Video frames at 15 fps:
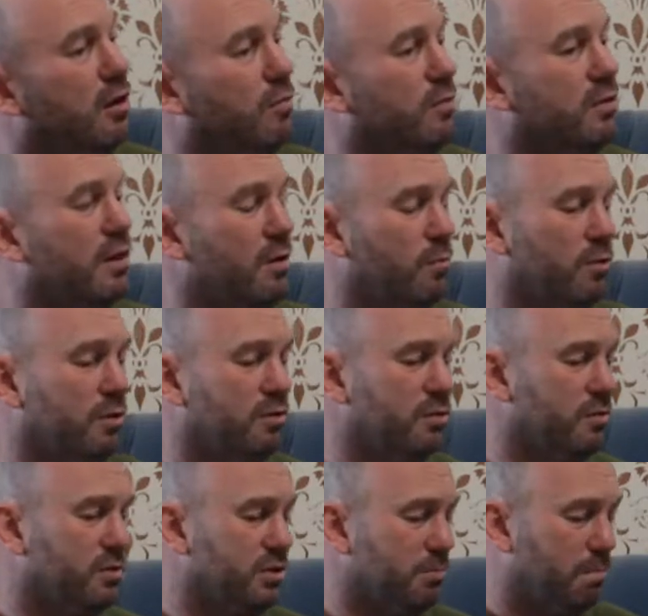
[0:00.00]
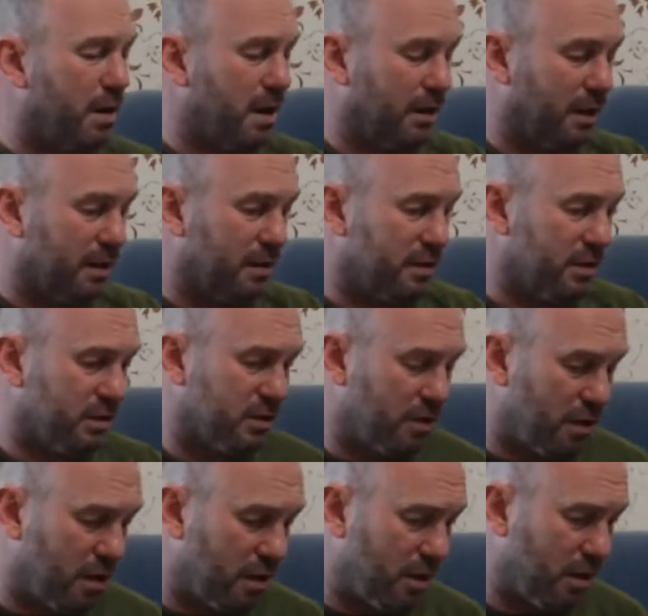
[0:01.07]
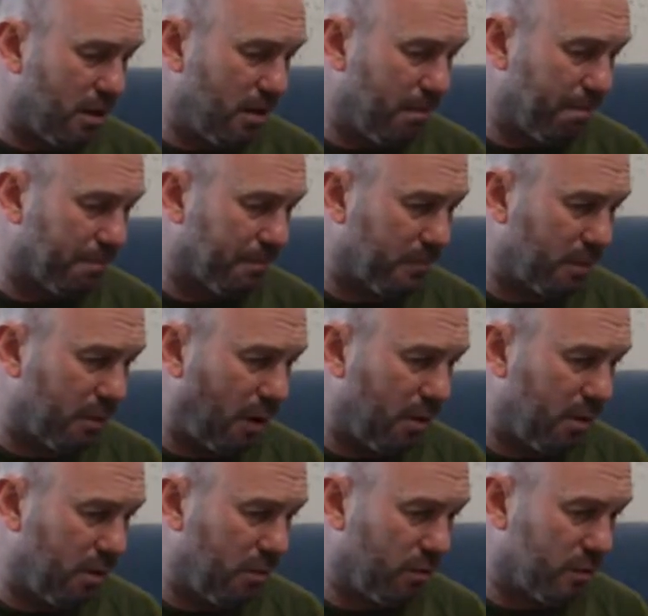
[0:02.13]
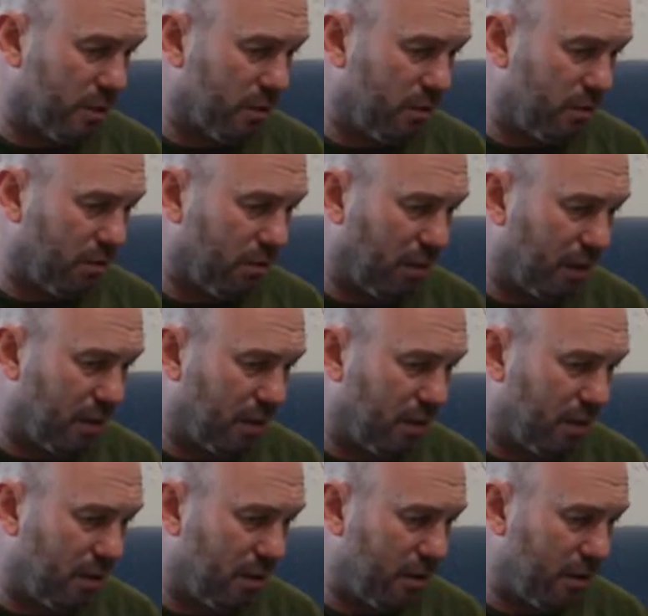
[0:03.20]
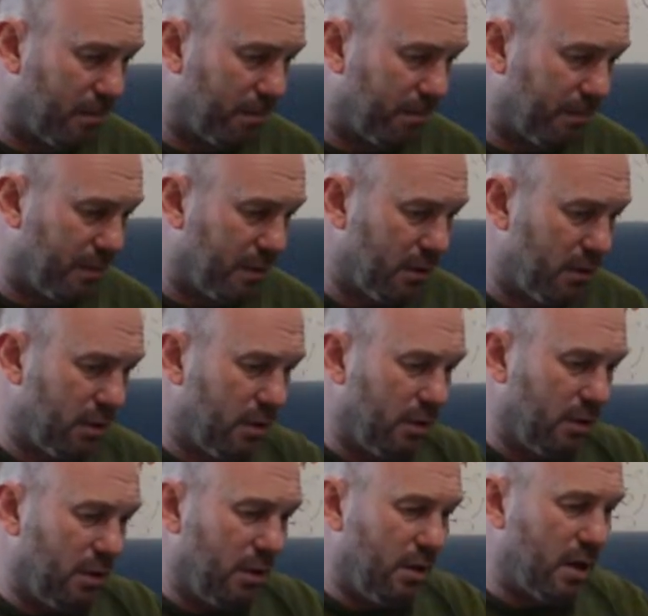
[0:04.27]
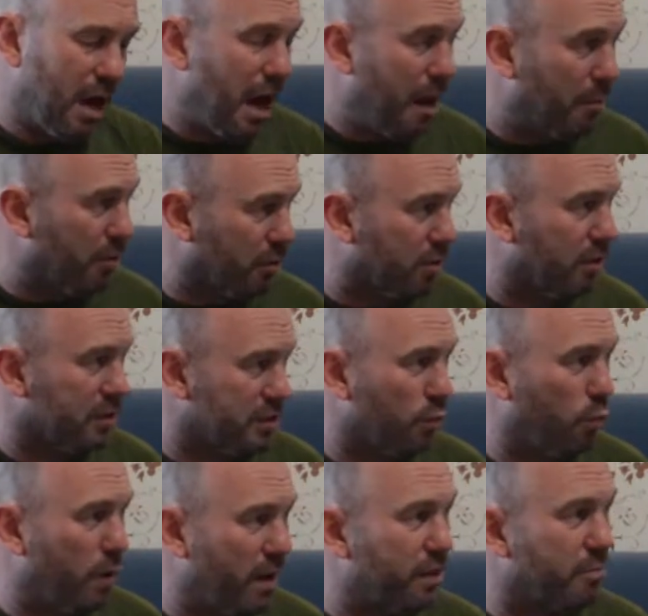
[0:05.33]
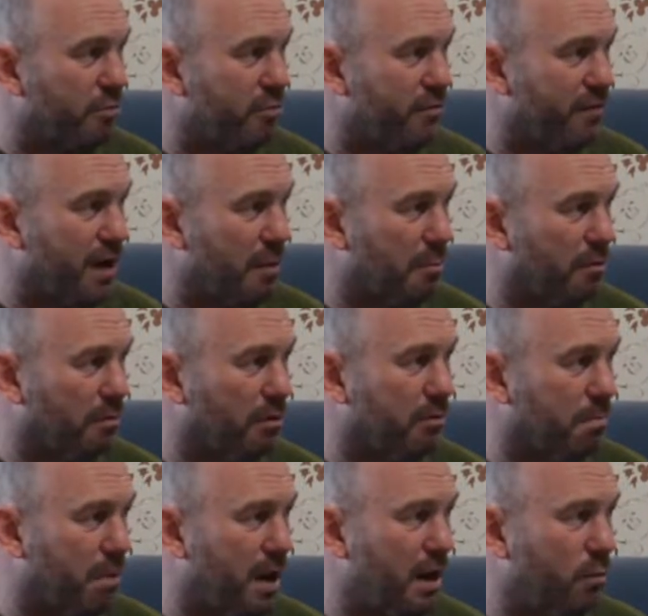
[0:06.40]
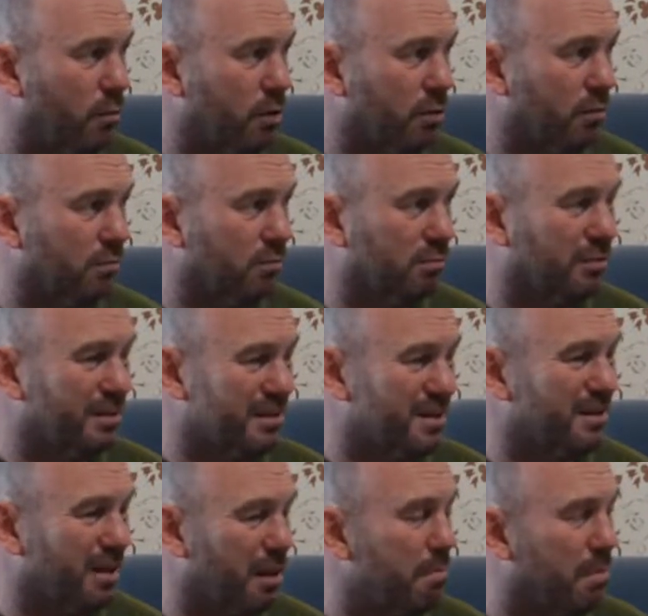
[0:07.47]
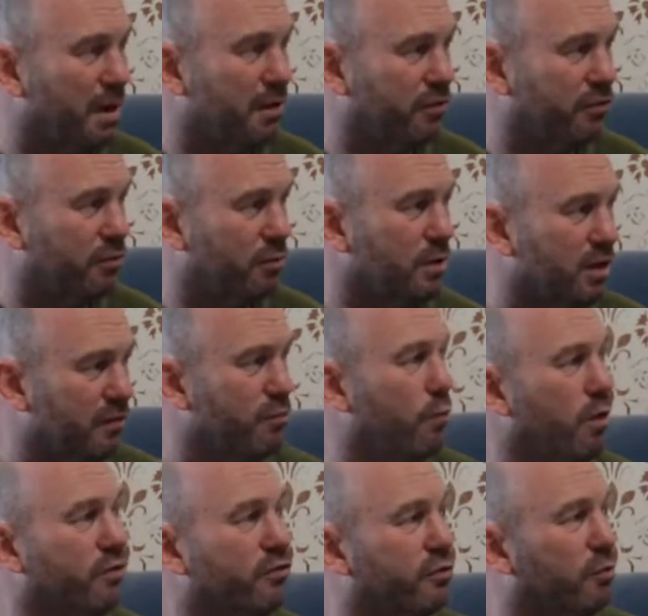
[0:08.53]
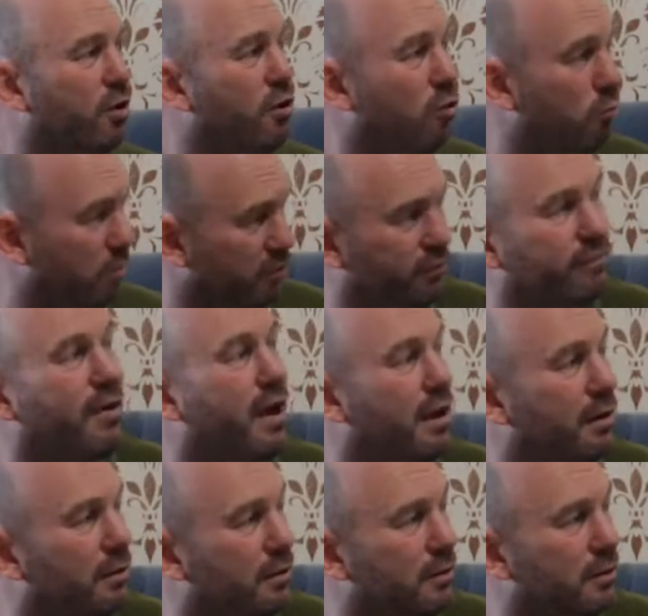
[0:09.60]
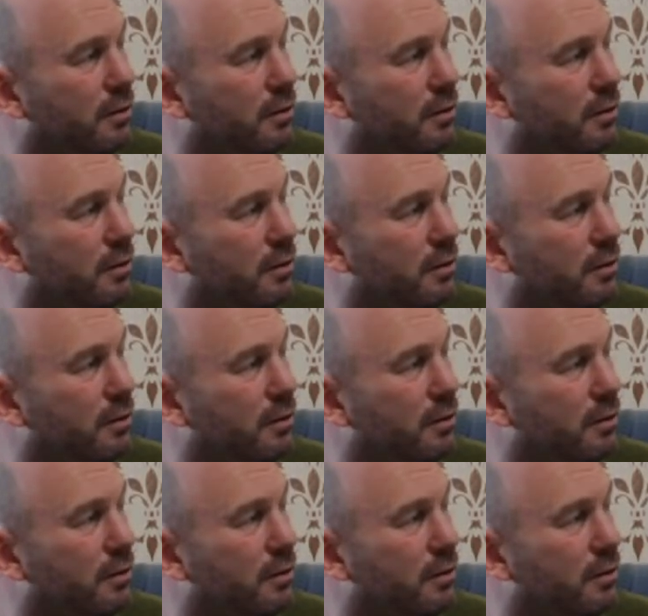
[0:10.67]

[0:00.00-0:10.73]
And with them, what you do is you buy like this, um, what's it called? Like a... Um, A hammock, it's a weatherproof hammock. You buy one, but he said like buy two and give one to a homeless vet.